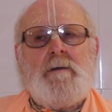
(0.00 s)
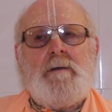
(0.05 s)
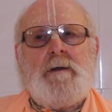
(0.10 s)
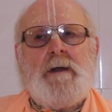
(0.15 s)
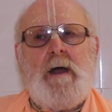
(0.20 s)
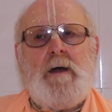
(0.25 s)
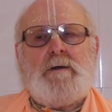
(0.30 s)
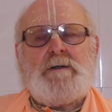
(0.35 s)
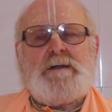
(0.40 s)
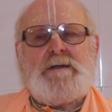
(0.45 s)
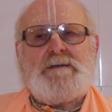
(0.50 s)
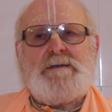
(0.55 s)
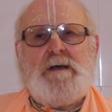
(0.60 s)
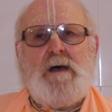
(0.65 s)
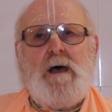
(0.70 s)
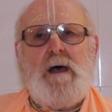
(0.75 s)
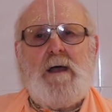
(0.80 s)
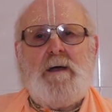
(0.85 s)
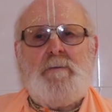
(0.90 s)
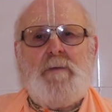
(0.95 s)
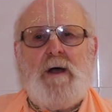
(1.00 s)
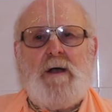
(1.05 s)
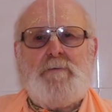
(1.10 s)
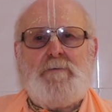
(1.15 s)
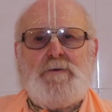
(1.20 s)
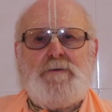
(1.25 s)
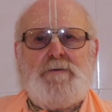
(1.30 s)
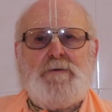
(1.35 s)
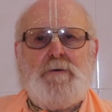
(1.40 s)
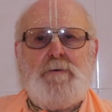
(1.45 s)
Now at the time I
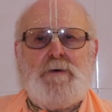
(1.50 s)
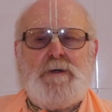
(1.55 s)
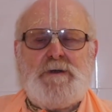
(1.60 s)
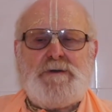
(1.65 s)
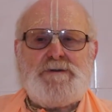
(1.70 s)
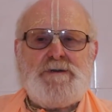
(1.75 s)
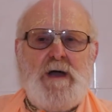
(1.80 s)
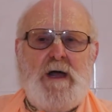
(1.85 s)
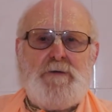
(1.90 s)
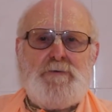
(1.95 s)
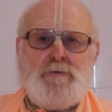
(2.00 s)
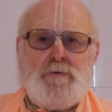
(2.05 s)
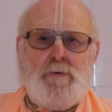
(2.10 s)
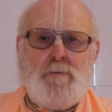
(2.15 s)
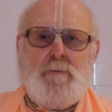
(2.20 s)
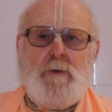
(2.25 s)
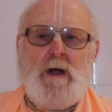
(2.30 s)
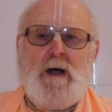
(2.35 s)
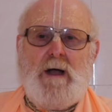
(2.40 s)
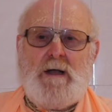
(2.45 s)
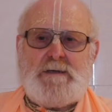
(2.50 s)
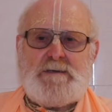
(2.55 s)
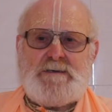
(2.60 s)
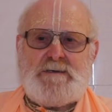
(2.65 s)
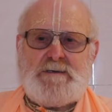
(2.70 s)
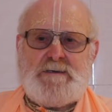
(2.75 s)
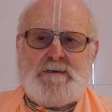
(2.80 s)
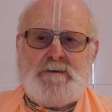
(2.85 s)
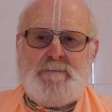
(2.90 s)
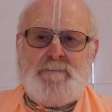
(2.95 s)
was doing
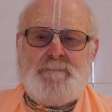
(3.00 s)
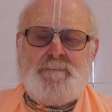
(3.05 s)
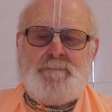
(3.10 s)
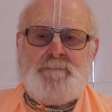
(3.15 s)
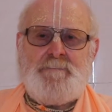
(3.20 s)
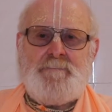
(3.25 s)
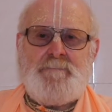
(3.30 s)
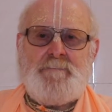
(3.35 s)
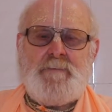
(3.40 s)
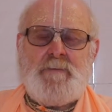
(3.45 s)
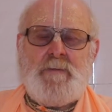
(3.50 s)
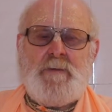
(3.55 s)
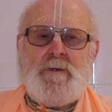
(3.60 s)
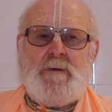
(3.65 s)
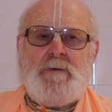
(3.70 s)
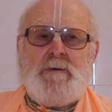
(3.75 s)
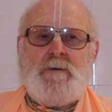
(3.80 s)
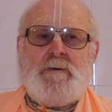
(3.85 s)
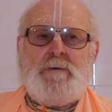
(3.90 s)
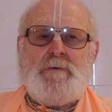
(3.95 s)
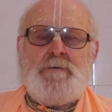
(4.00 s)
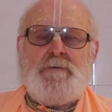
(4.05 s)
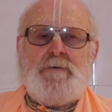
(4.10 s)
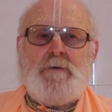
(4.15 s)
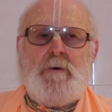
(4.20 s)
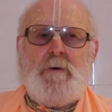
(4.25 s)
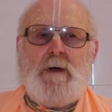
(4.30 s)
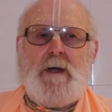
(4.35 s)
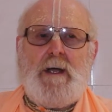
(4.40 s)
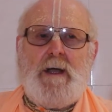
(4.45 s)
Chaturmas.
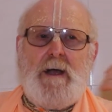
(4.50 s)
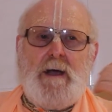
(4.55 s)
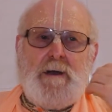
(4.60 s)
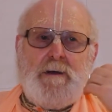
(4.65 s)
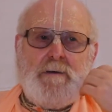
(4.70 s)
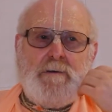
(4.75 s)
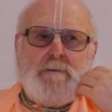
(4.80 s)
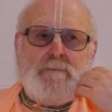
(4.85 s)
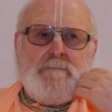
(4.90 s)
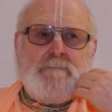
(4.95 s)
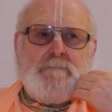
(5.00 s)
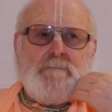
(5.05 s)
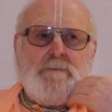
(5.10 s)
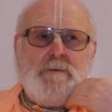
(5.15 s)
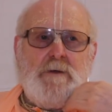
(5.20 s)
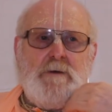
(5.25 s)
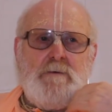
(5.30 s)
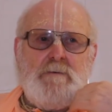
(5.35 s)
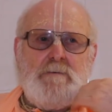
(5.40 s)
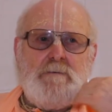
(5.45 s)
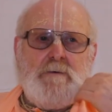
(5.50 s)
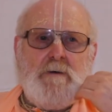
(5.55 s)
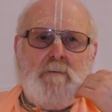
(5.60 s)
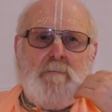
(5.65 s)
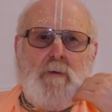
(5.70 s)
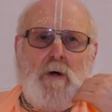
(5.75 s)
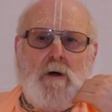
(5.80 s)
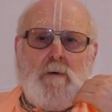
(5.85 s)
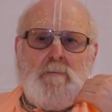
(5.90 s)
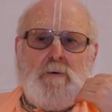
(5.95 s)
So I had a
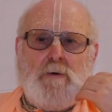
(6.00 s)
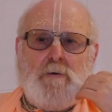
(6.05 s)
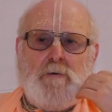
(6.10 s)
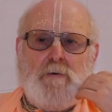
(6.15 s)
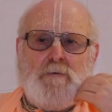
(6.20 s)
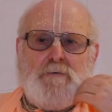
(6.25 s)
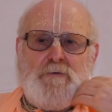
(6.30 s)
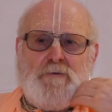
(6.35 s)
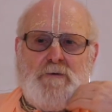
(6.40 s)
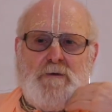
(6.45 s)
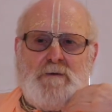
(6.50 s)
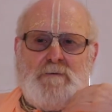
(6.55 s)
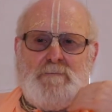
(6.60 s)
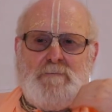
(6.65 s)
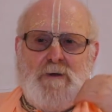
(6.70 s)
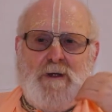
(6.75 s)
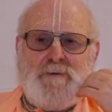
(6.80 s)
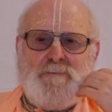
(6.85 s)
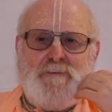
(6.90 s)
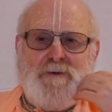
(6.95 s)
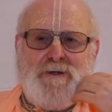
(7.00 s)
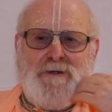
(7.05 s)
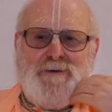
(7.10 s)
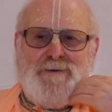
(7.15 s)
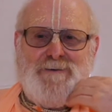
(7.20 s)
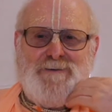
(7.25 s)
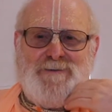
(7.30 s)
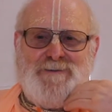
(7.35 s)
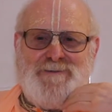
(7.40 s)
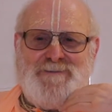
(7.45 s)
Barbarossa, red
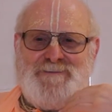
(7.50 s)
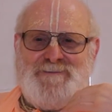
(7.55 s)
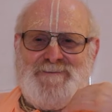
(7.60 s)
beard,